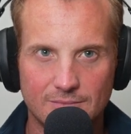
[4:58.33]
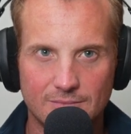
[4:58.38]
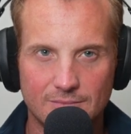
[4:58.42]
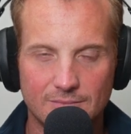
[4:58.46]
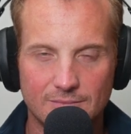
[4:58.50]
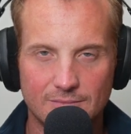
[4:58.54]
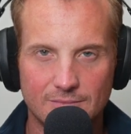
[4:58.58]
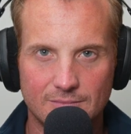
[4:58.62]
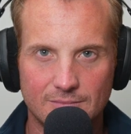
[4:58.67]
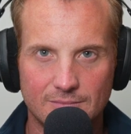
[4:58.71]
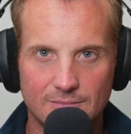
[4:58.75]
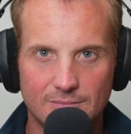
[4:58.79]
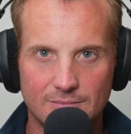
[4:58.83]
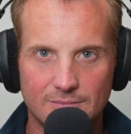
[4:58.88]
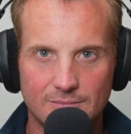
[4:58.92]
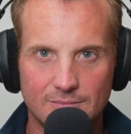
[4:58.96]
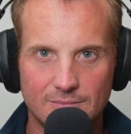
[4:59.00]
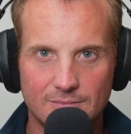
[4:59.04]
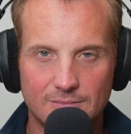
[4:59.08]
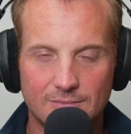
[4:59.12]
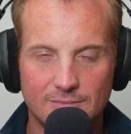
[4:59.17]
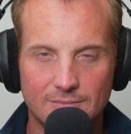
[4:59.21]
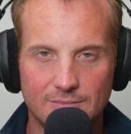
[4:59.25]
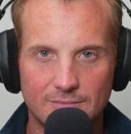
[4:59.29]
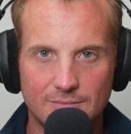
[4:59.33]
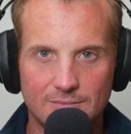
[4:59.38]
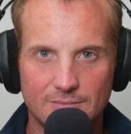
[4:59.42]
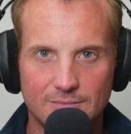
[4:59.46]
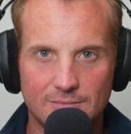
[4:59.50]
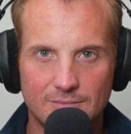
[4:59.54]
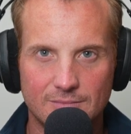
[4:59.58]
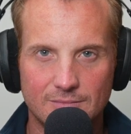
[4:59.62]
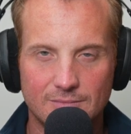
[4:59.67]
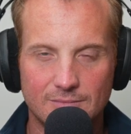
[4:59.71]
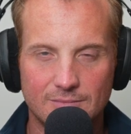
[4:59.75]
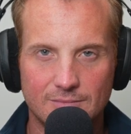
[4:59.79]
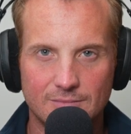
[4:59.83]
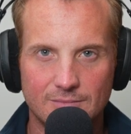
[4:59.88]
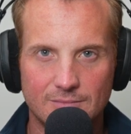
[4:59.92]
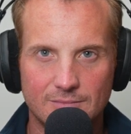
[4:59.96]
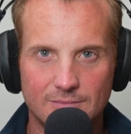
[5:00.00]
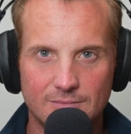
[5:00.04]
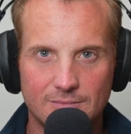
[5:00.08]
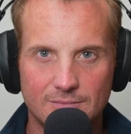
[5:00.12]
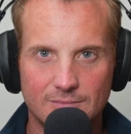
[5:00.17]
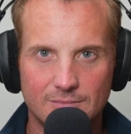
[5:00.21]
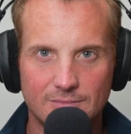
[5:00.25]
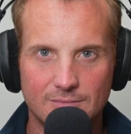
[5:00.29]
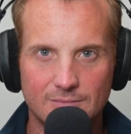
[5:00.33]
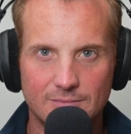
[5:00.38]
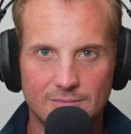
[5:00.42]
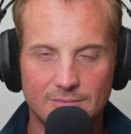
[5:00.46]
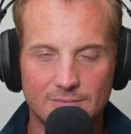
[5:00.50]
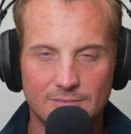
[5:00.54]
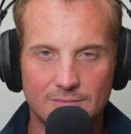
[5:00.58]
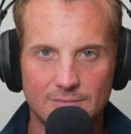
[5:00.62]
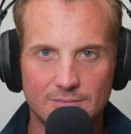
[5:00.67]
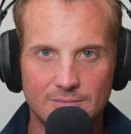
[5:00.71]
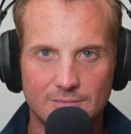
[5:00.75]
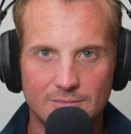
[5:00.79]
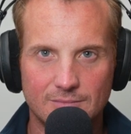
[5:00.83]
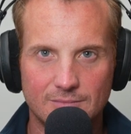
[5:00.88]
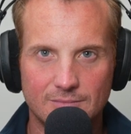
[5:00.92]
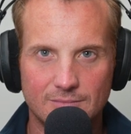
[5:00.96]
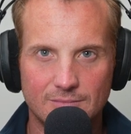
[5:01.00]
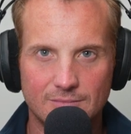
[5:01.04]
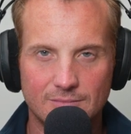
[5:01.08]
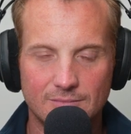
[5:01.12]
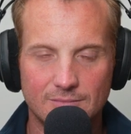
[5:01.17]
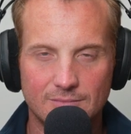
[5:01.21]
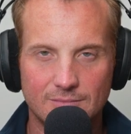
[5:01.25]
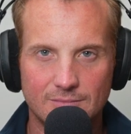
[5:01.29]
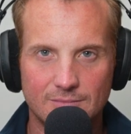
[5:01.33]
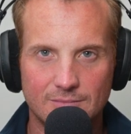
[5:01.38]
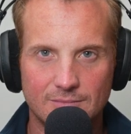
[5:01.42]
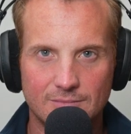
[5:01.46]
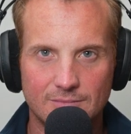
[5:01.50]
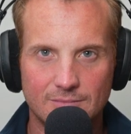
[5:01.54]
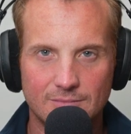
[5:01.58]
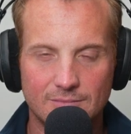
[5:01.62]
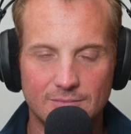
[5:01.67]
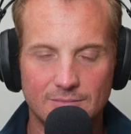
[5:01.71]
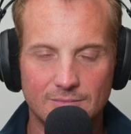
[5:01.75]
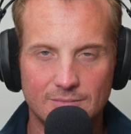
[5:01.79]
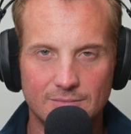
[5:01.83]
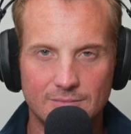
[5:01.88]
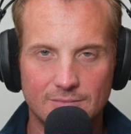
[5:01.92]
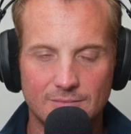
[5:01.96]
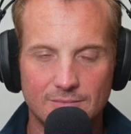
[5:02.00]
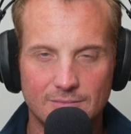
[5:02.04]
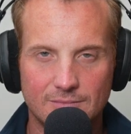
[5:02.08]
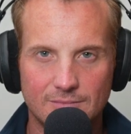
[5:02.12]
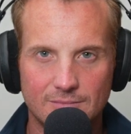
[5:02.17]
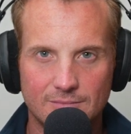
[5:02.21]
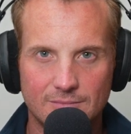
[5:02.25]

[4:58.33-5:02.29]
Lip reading: The person shown says nothing.